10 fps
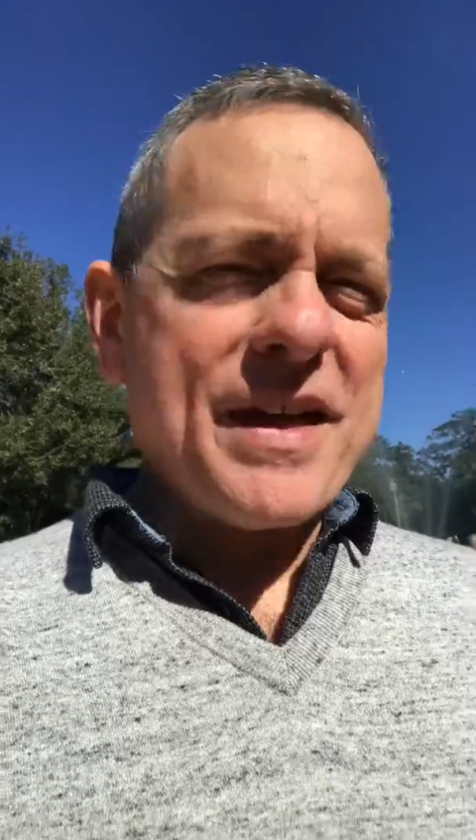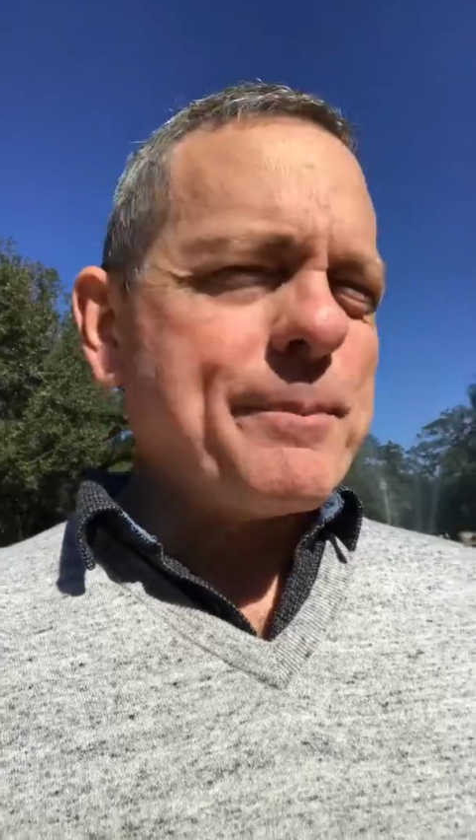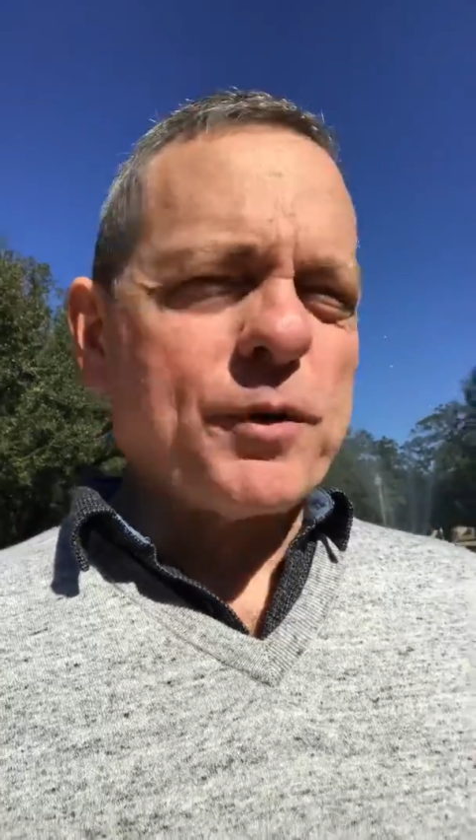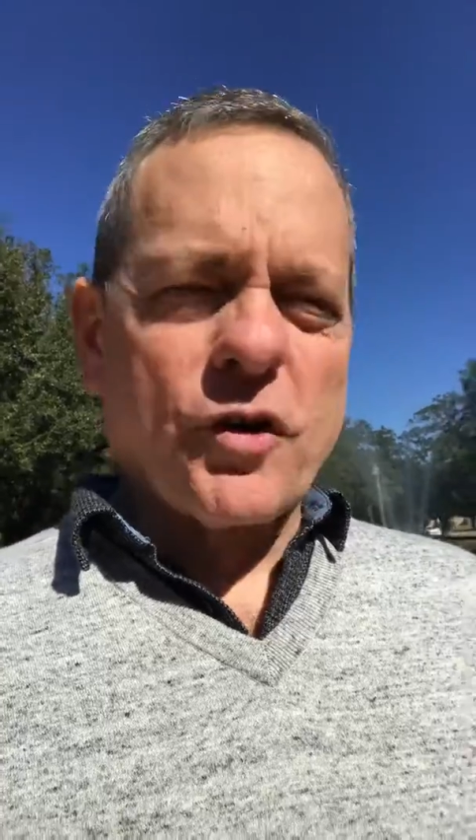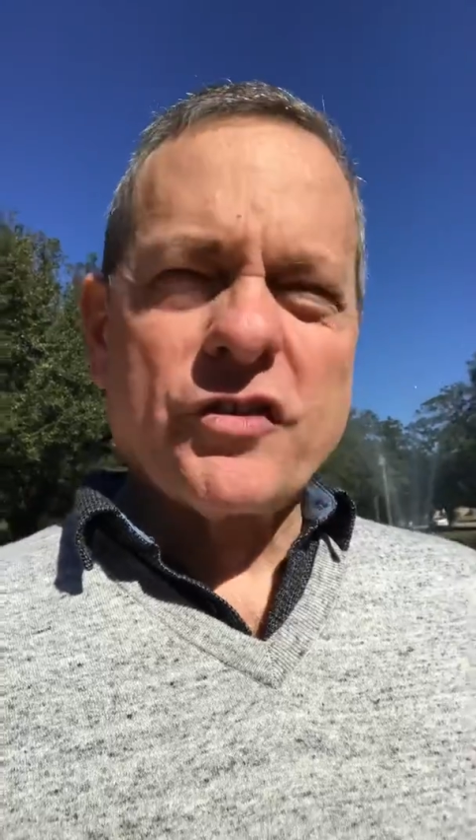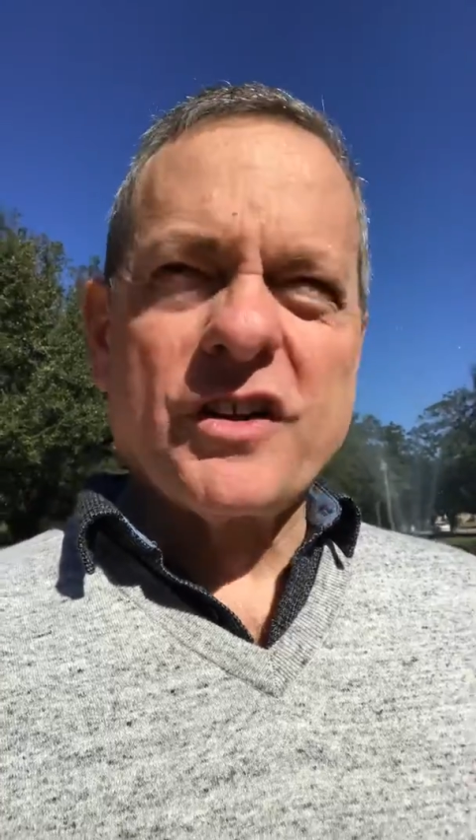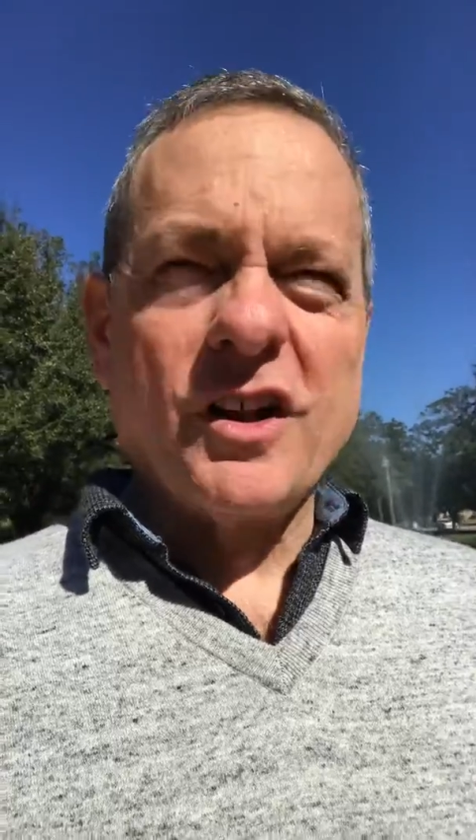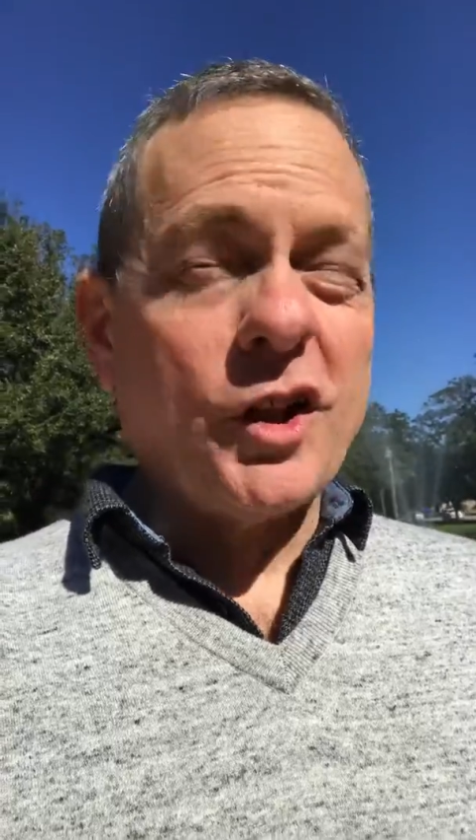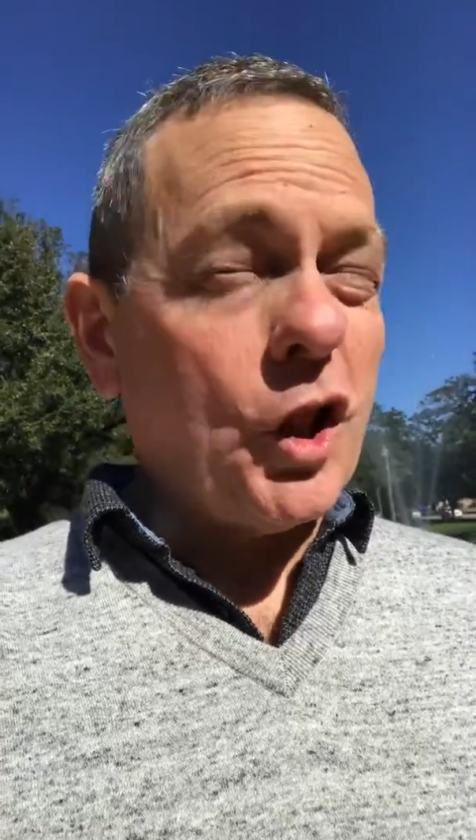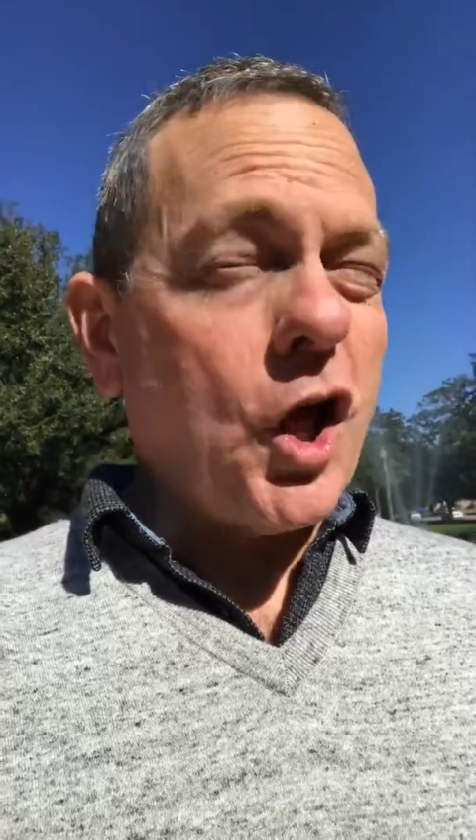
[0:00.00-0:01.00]
that person
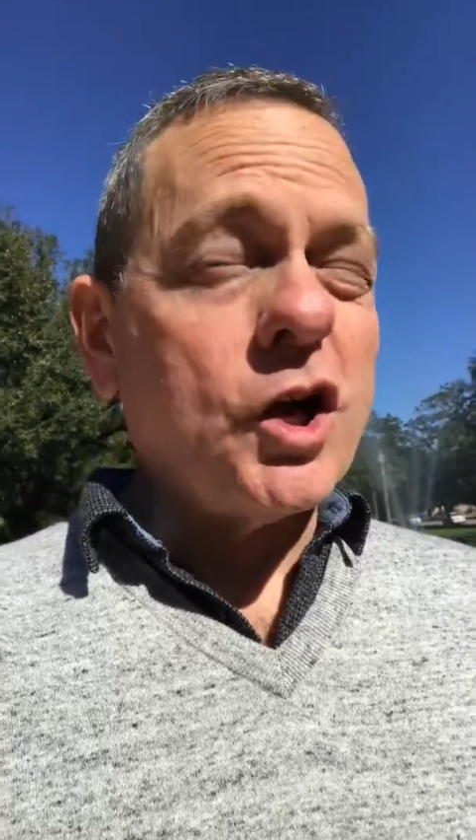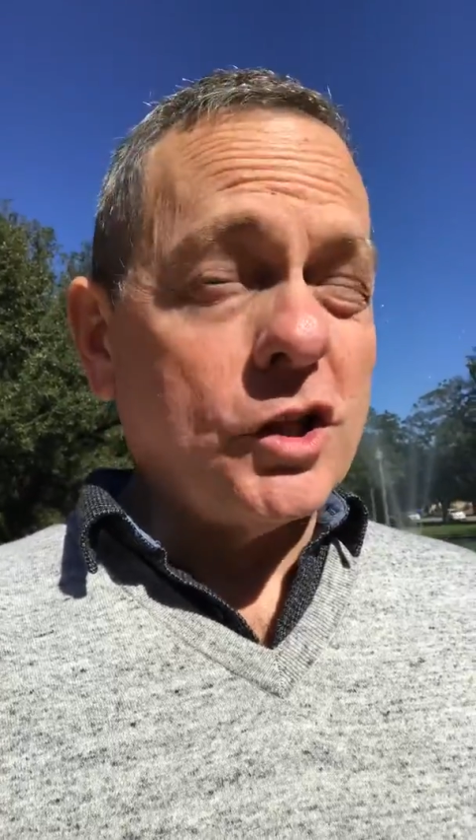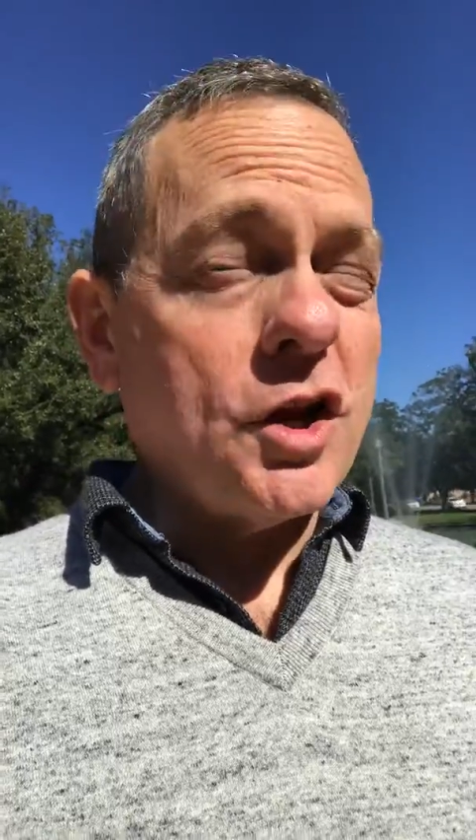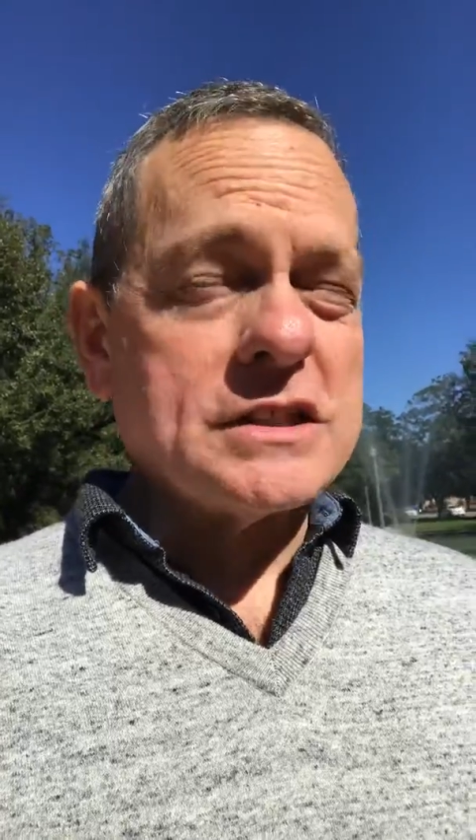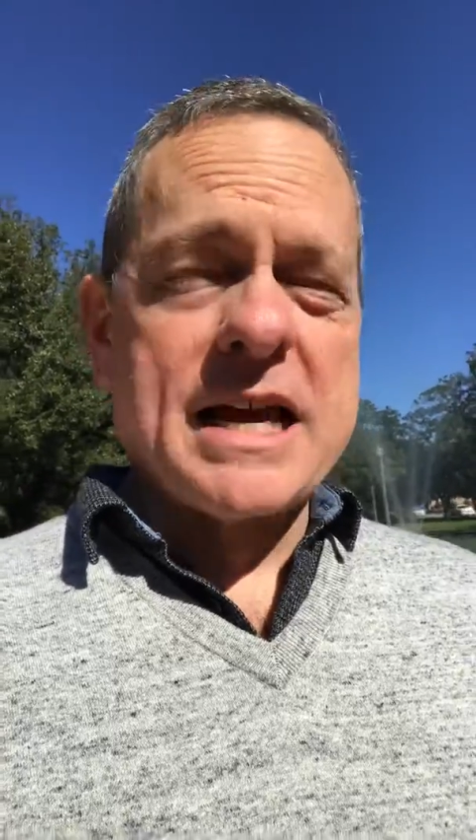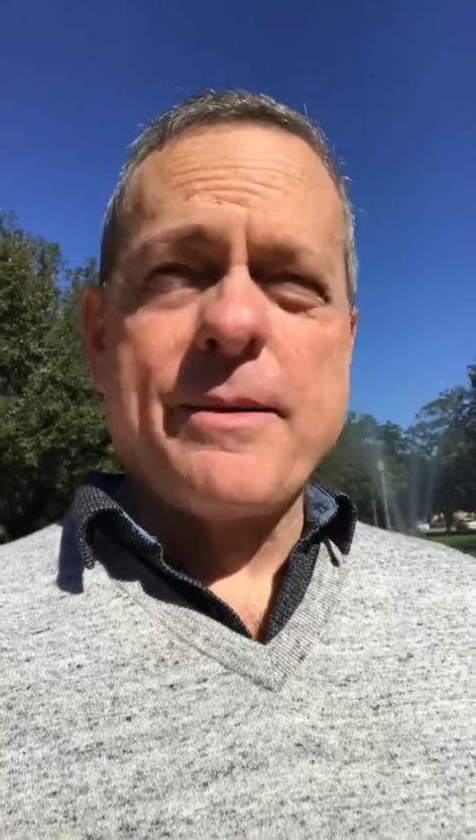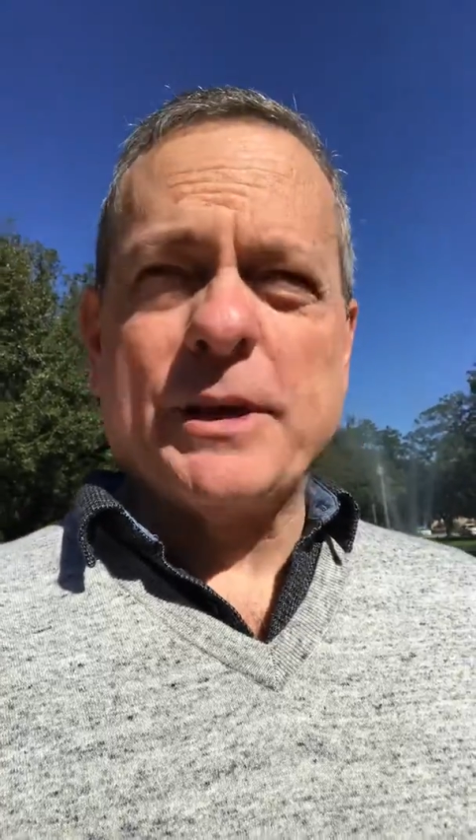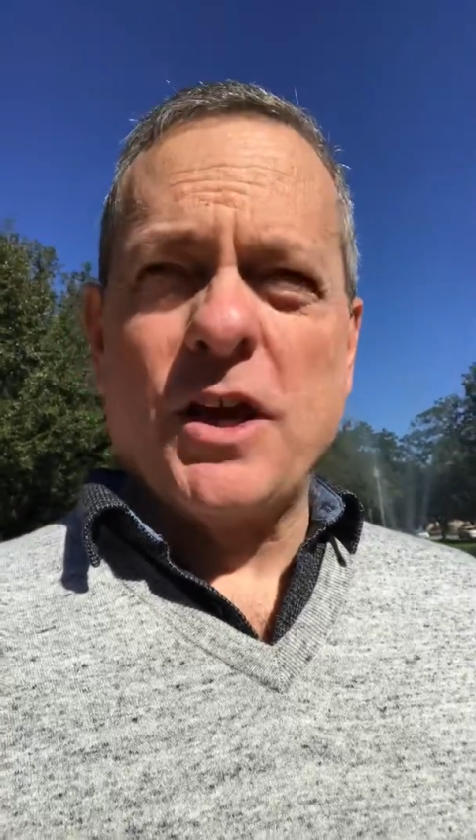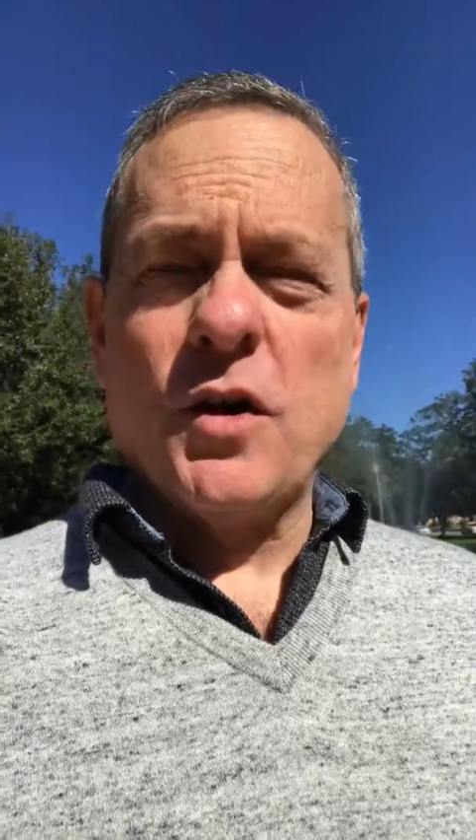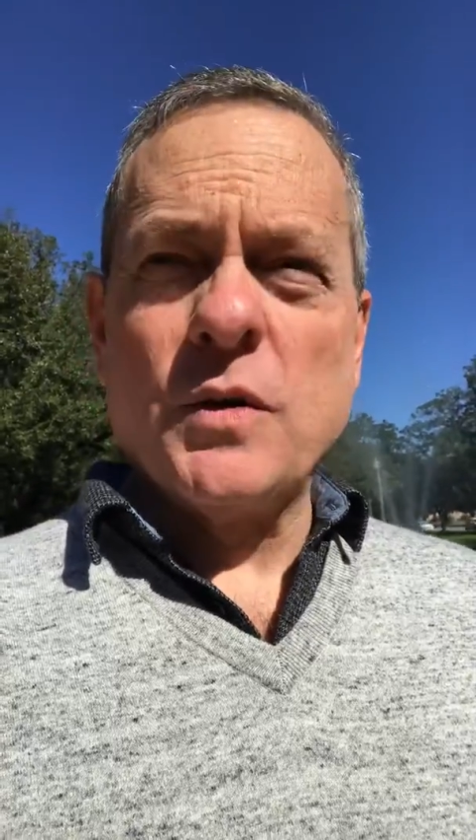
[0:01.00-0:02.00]
a long, long time
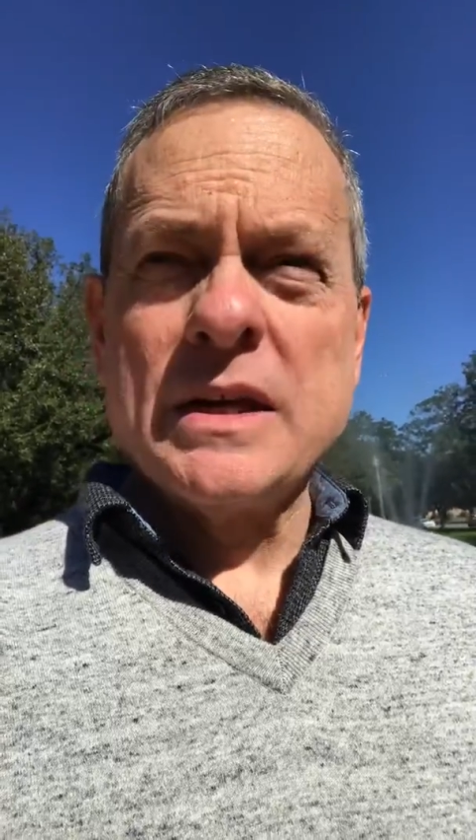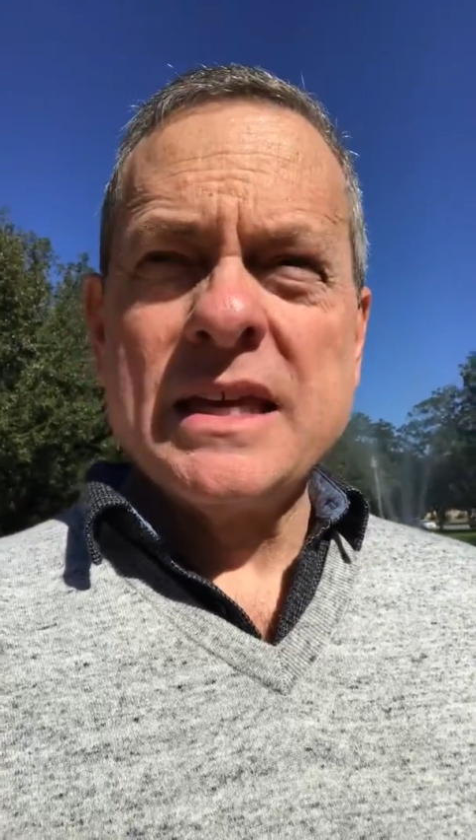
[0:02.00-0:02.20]
ago,